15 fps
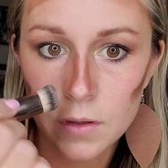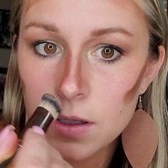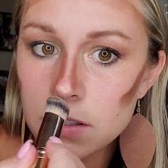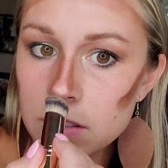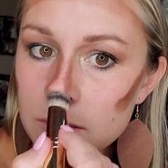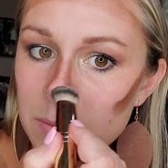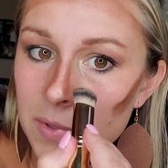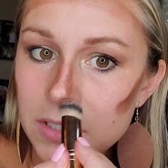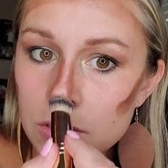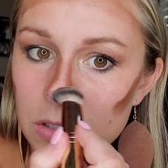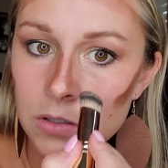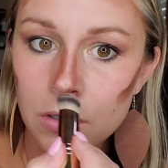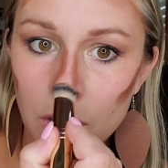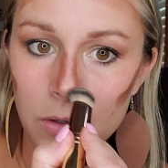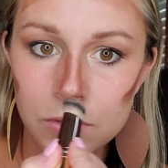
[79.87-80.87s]
It just makes
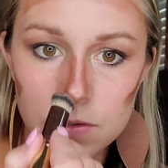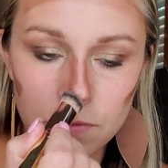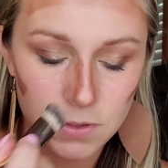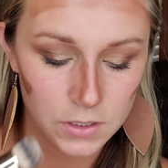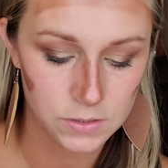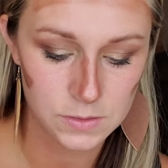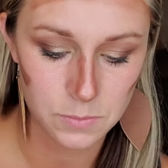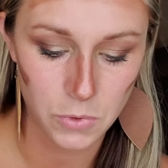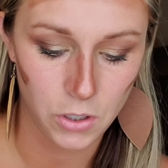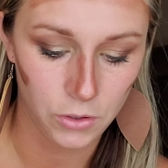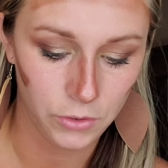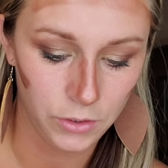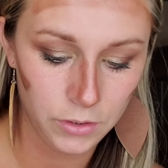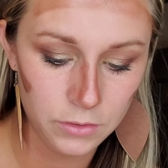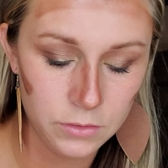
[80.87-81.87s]
your nose feel
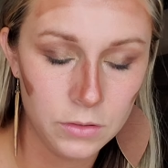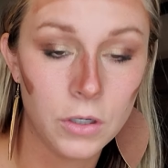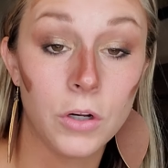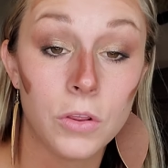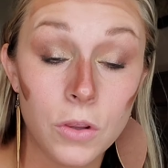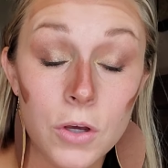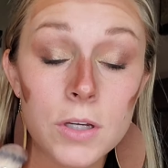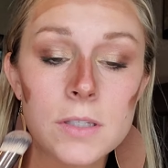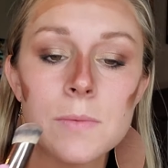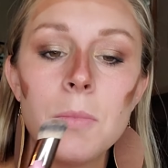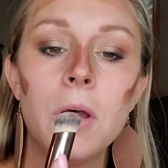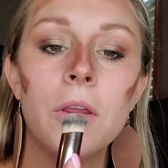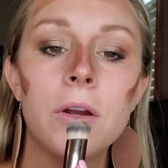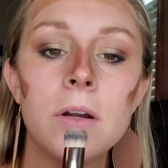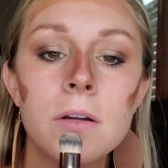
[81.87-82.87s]
smaller or look
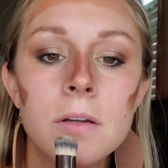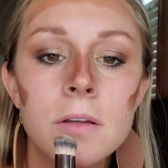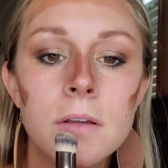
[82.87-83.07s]
smaller.